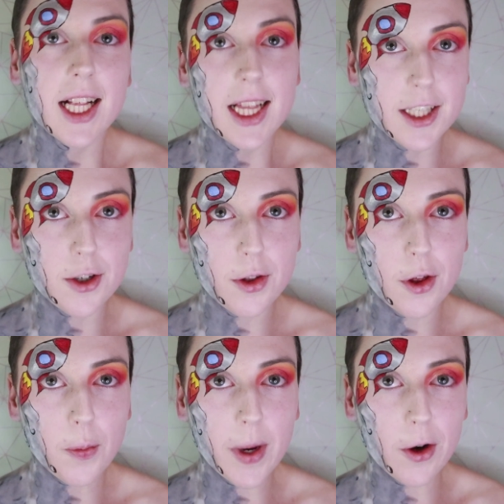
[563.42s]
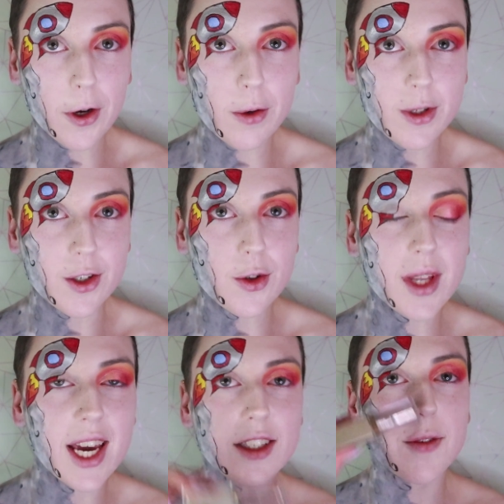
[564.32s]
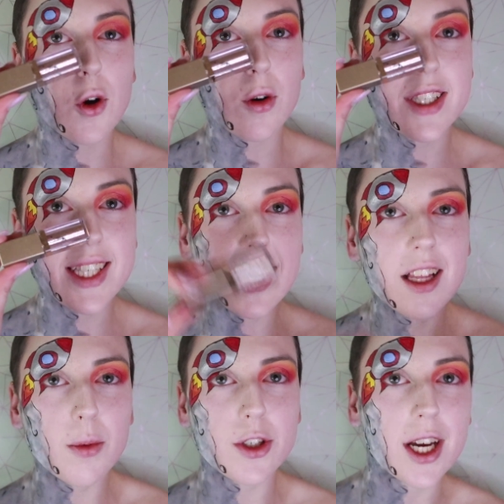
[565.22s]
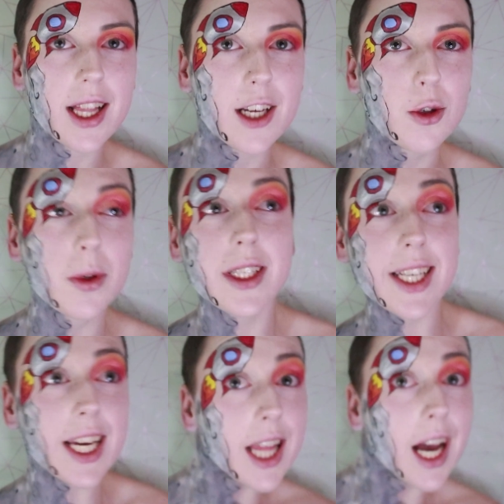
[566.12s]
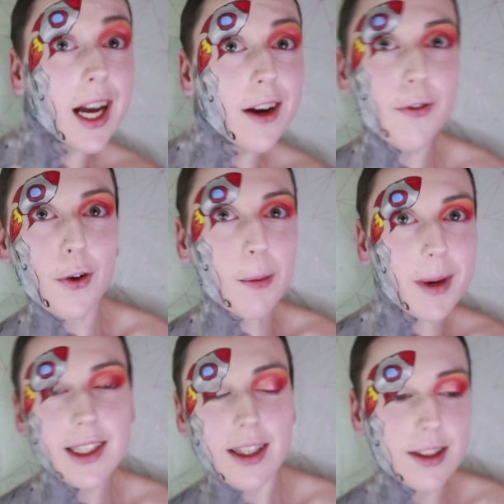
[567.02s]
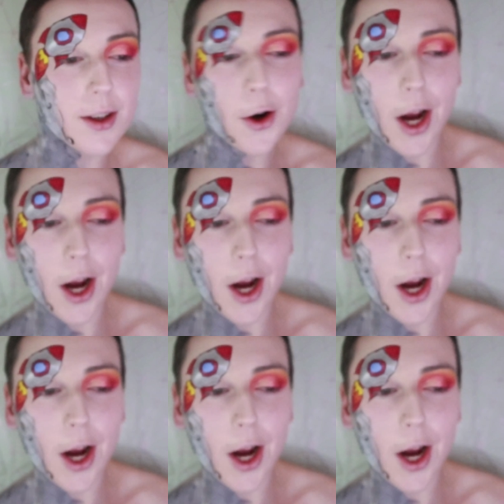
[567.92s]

glitter that we are using today is of course Stila, which I like to Stila from my sister.